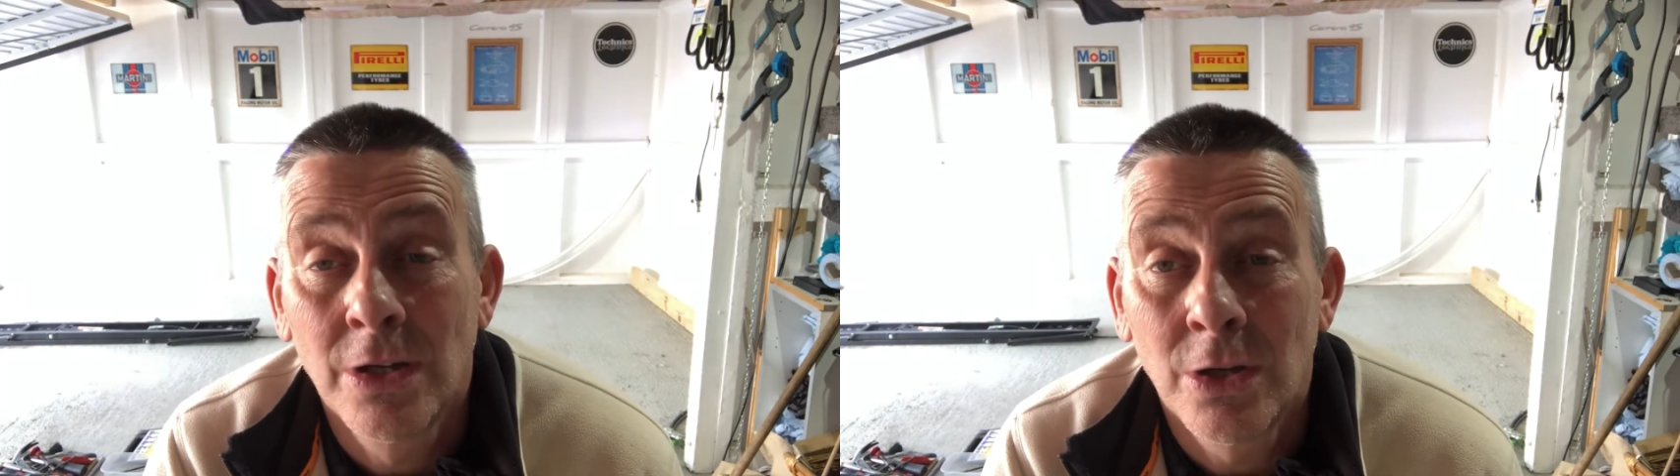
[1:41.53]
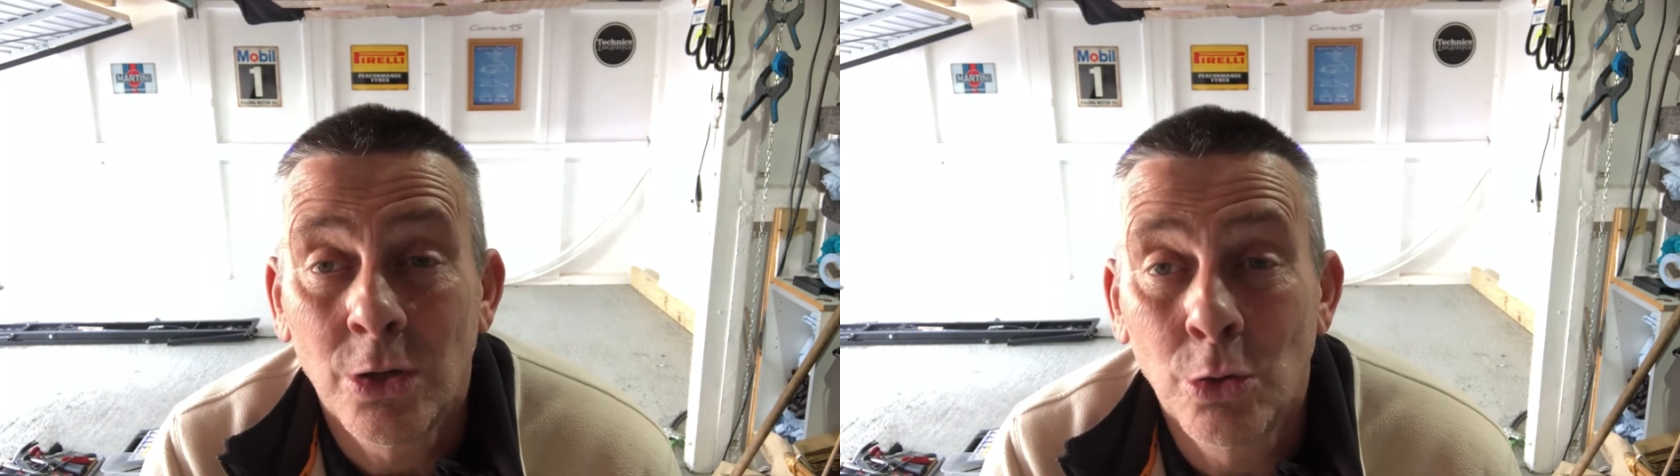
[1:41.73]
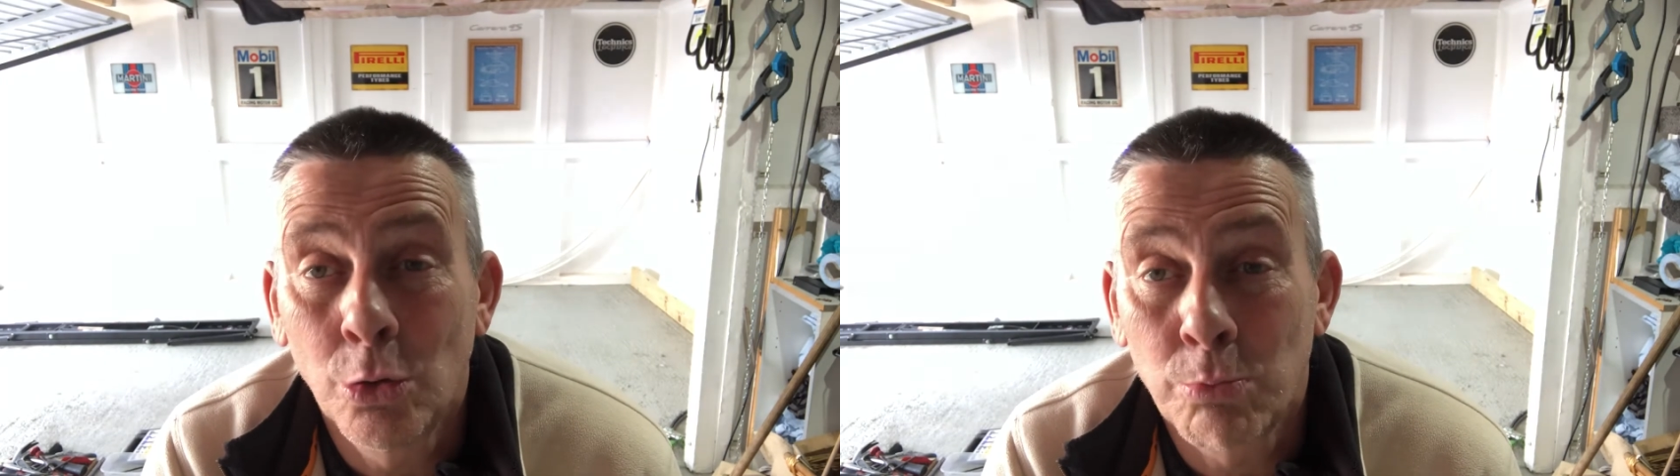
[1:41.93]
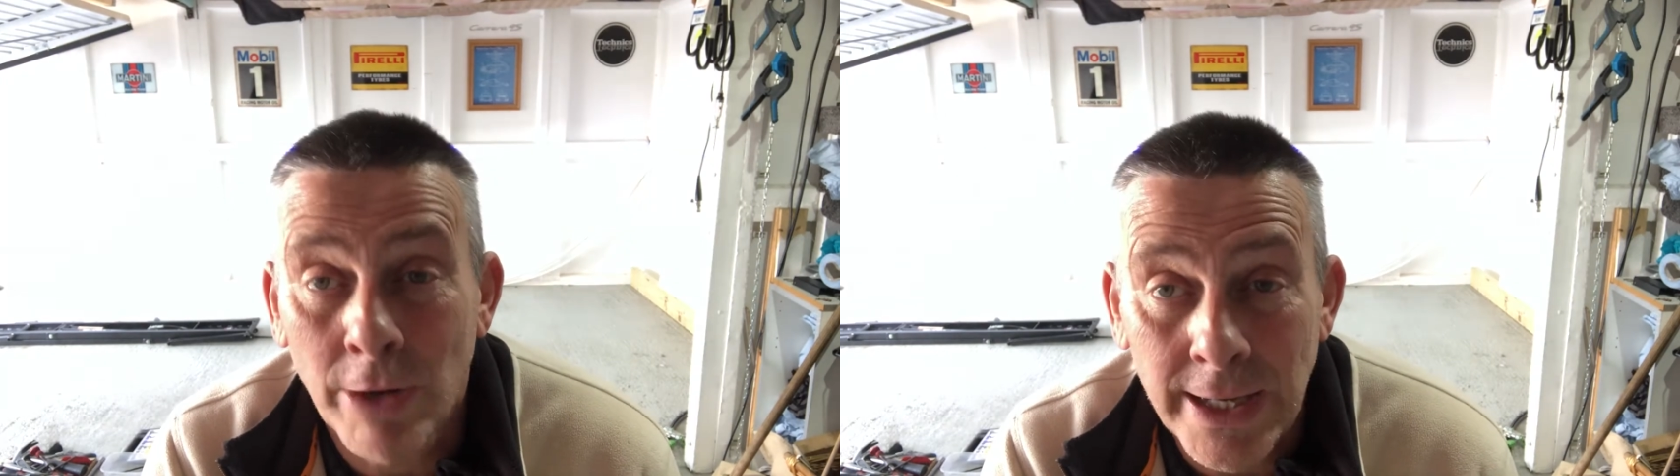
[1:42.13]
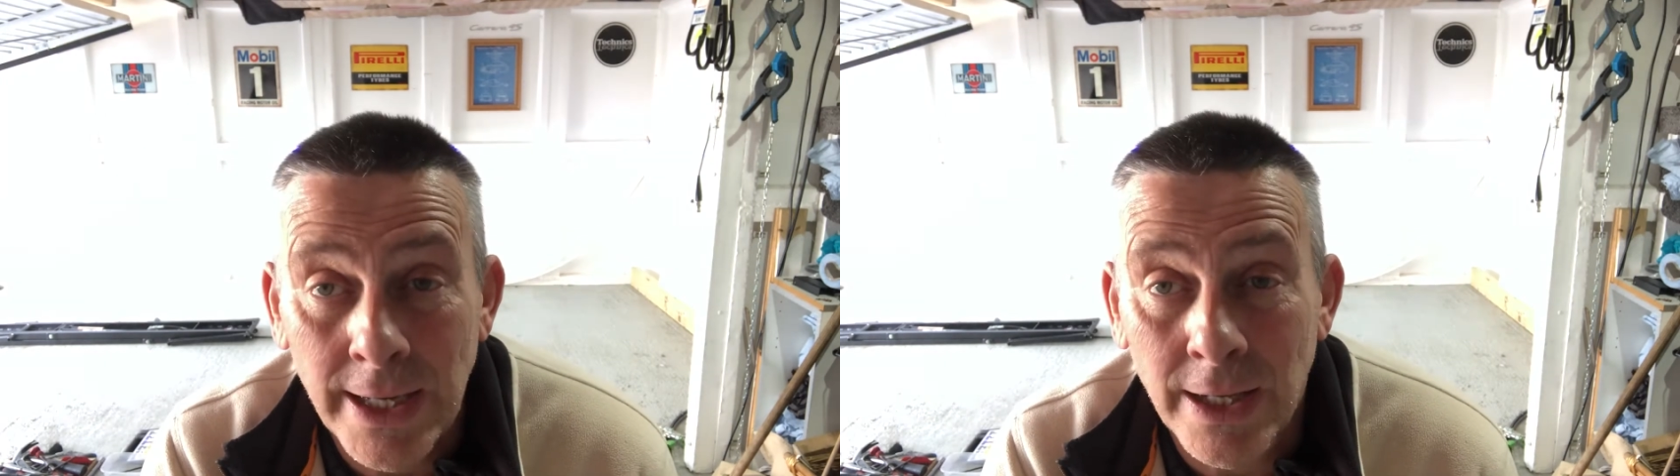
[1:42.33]
your
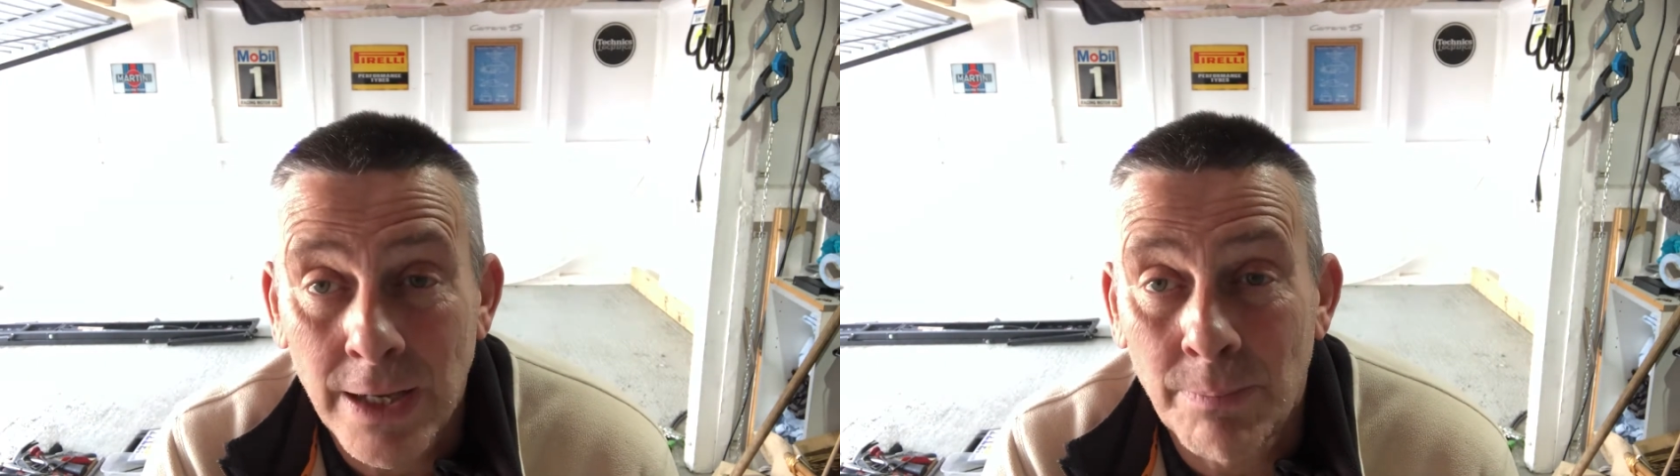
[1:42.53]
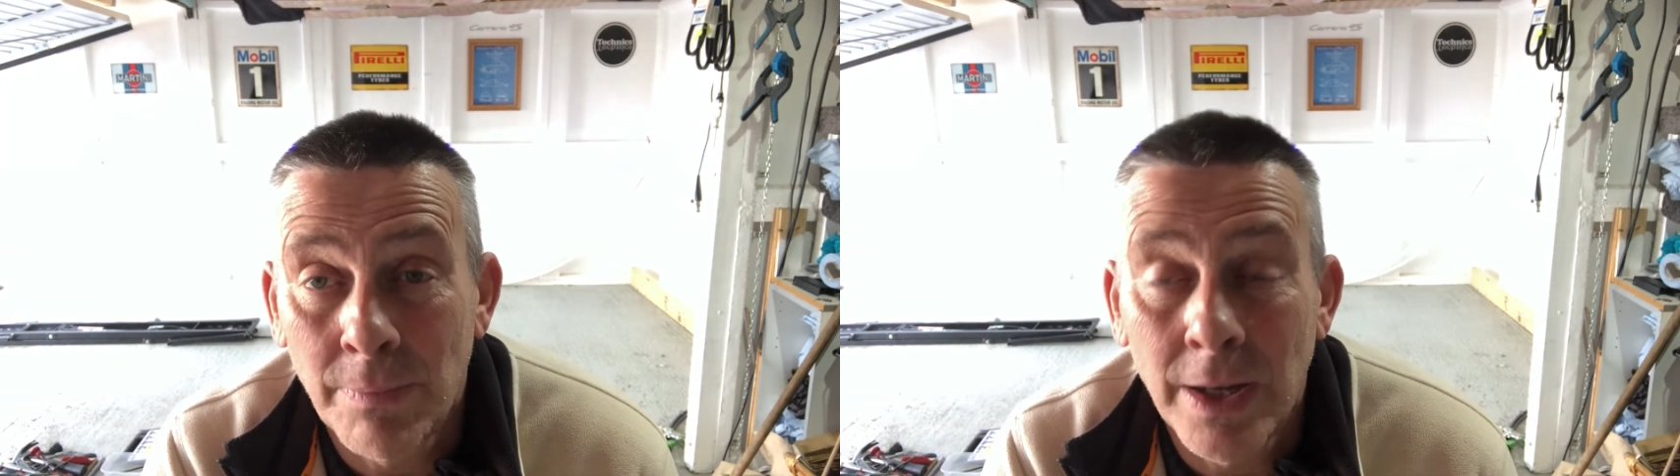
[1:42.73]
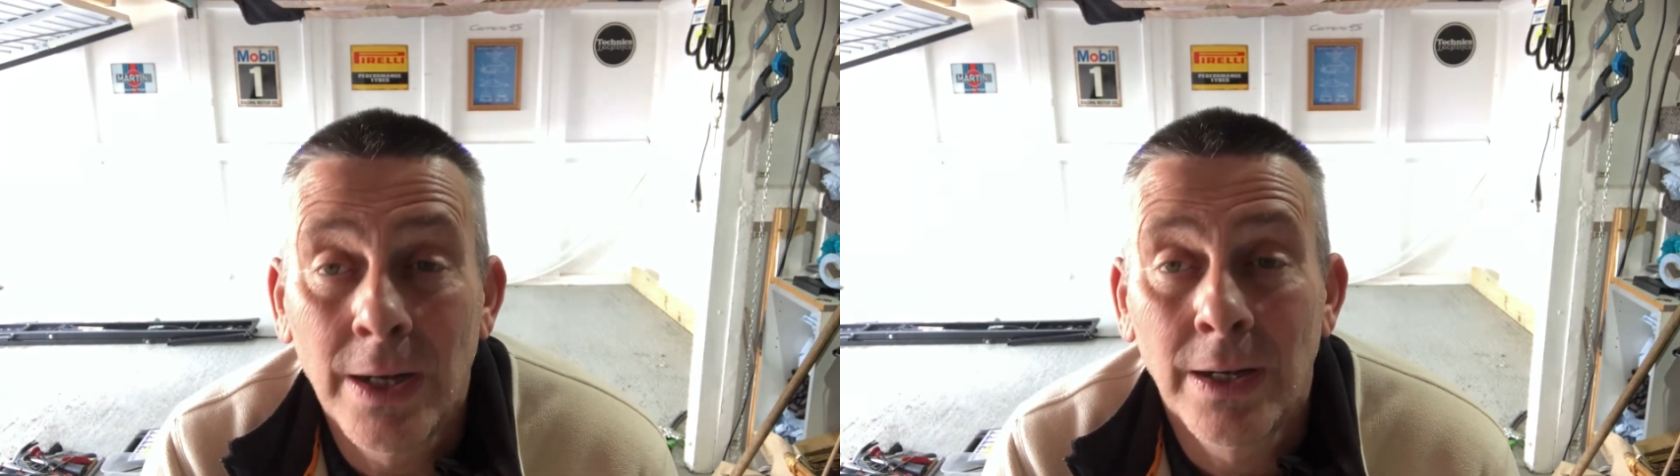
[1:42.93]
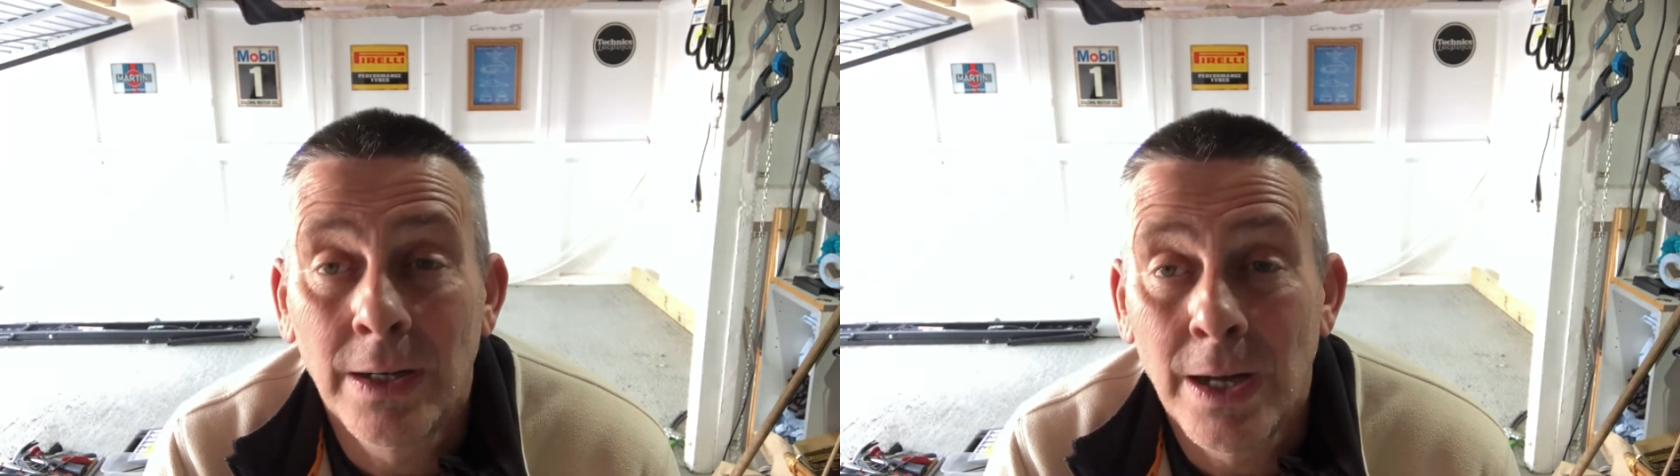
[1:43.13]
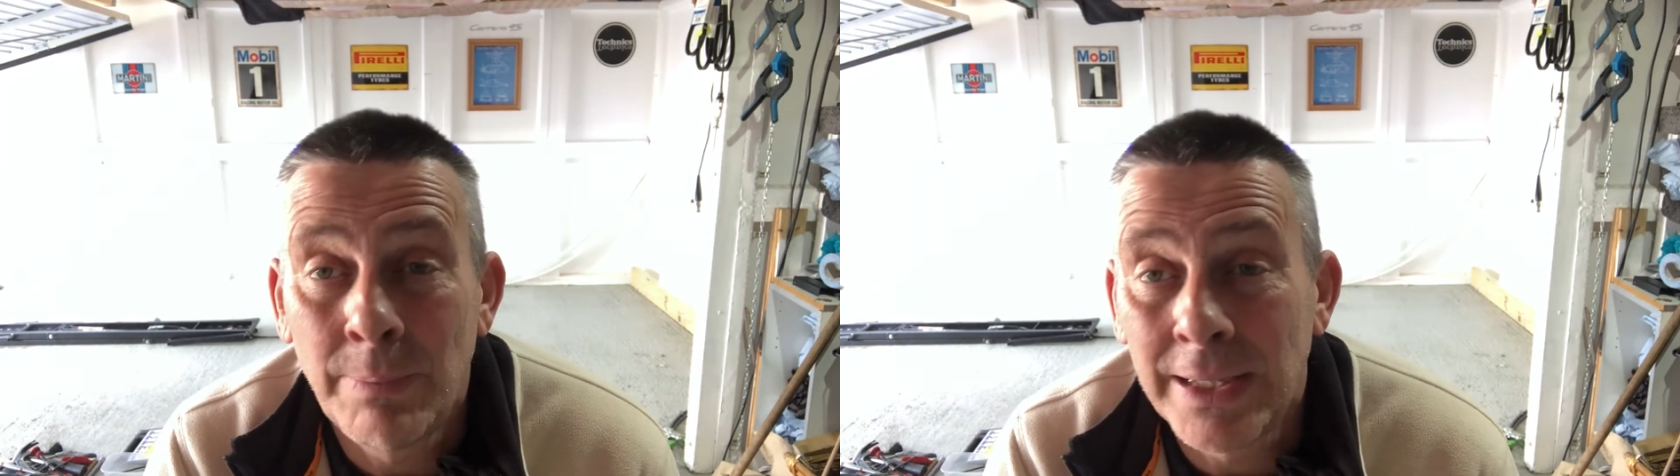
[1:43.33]
braking
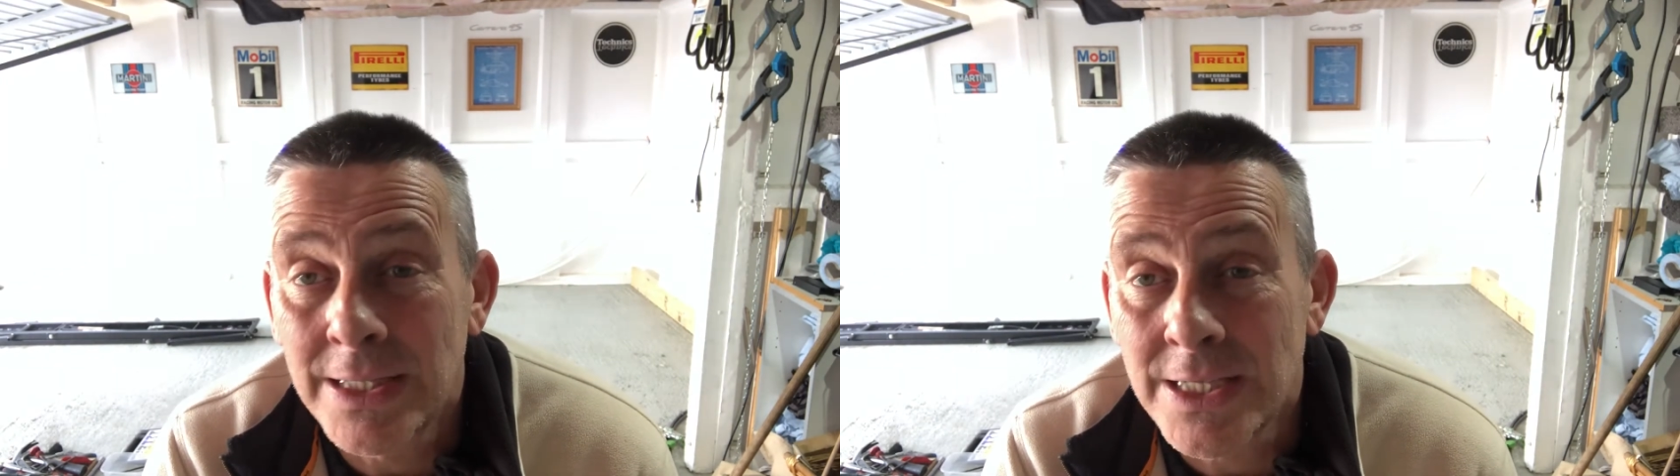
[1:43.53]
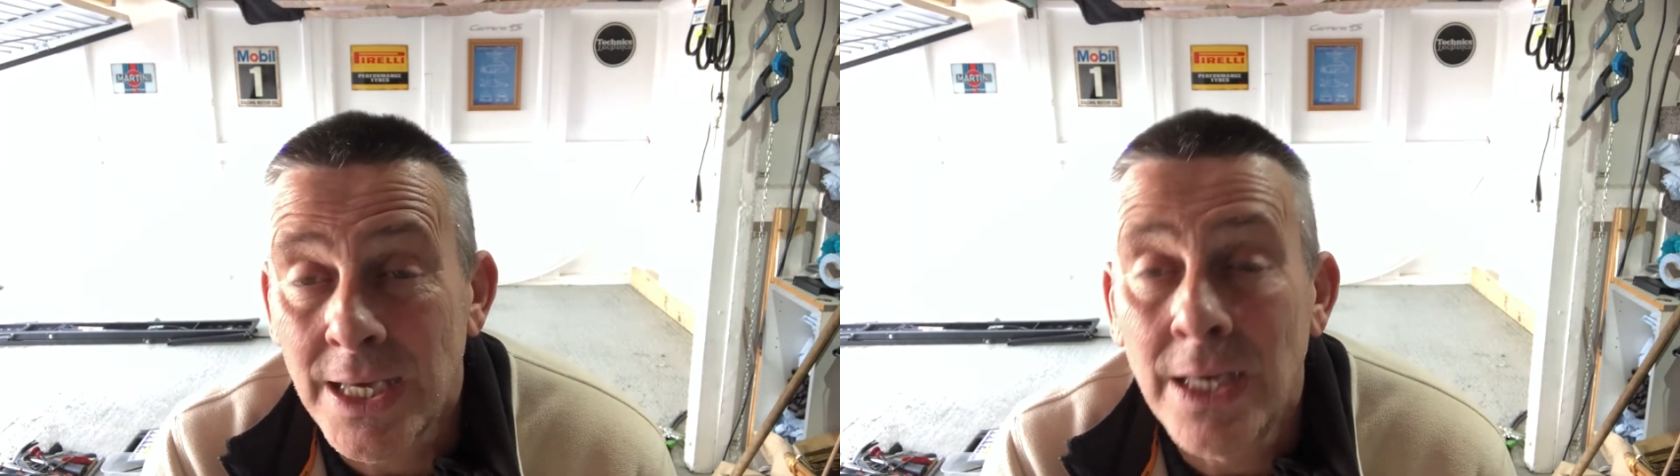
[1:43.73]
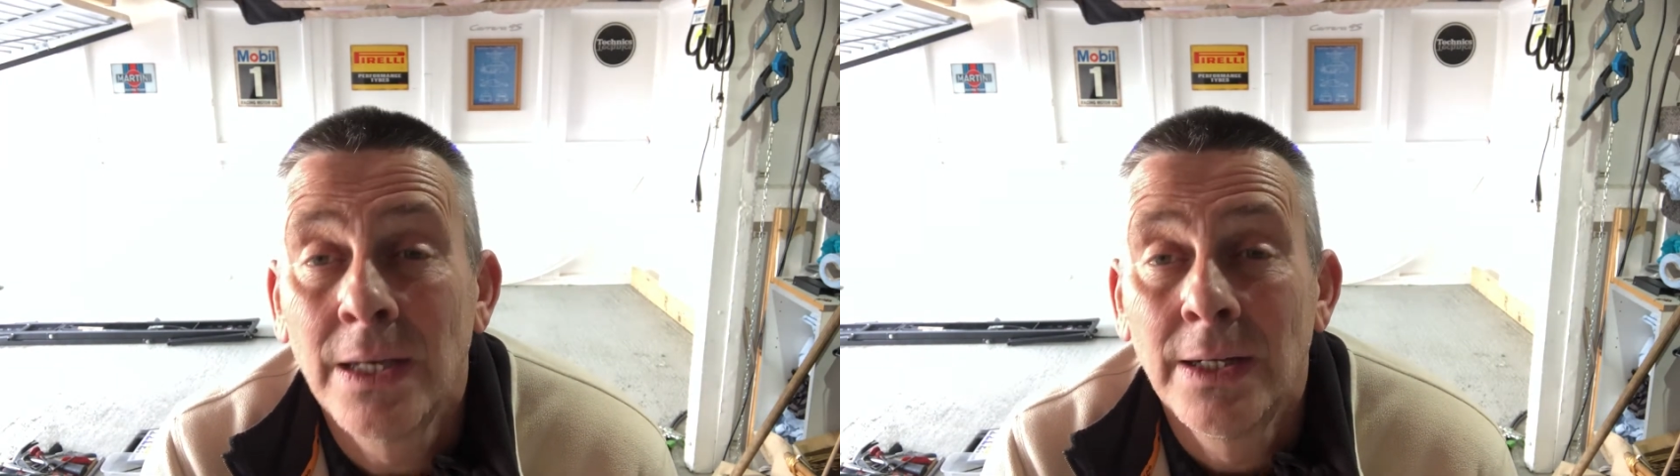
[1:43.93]
ability.